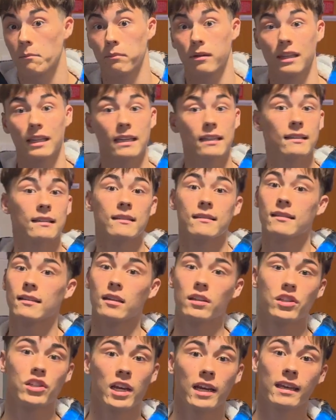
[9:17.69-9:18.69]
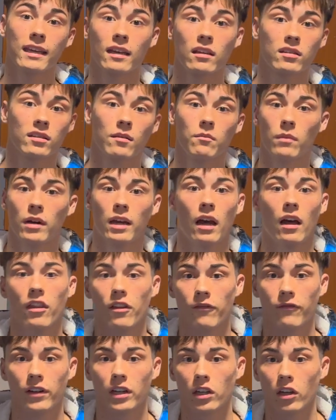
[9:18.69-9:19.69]
Please consider checking out some of my other
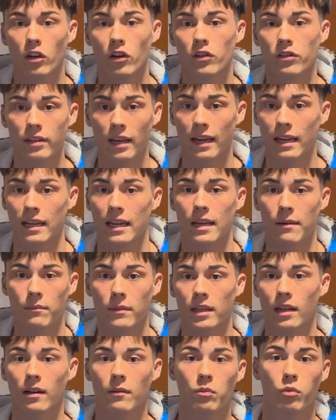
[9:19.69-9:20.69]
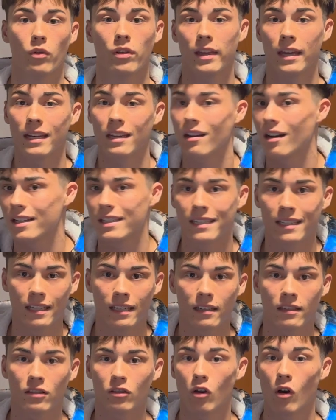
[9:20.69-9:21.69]
videos and hit me up with any
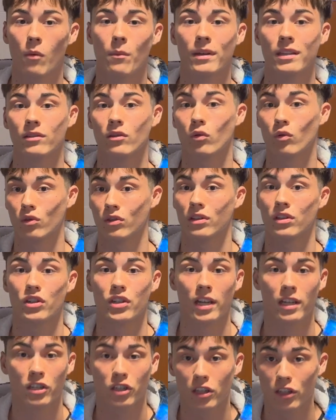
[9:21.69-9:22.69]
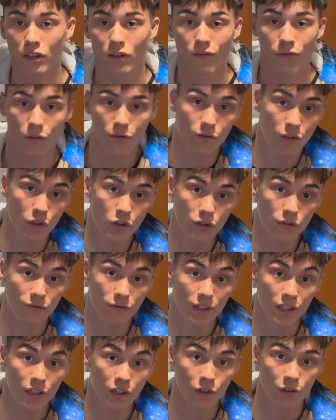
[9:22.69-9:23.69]
ideas, comments or suggestions for future
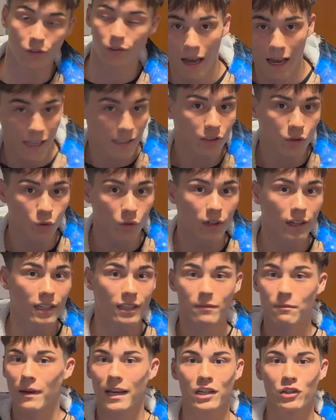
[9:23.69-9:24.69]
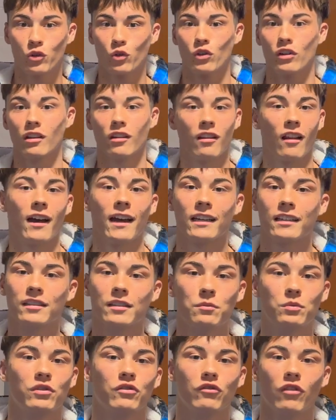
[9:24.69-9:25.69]
videos. As always, make sure to like,
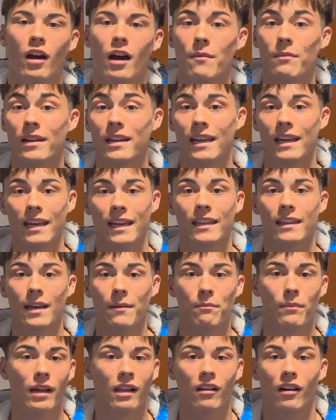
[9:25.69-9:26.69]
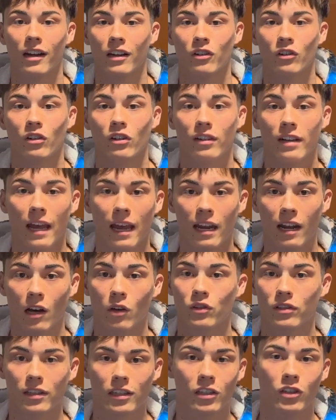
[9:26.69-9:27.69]
subscribe and hit that bell icon, and I'll
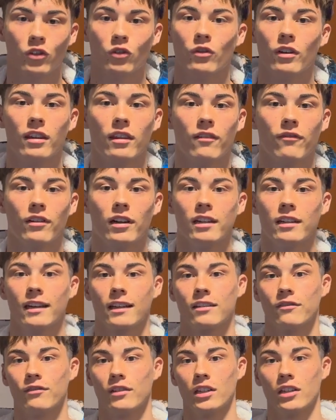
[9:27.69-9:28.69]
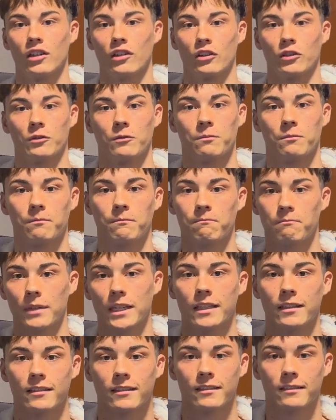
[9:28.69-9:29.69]
see you in the very next video.
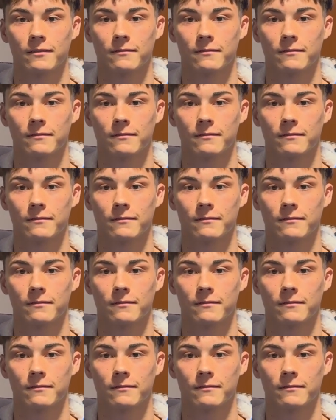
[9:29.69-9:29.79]
Peace.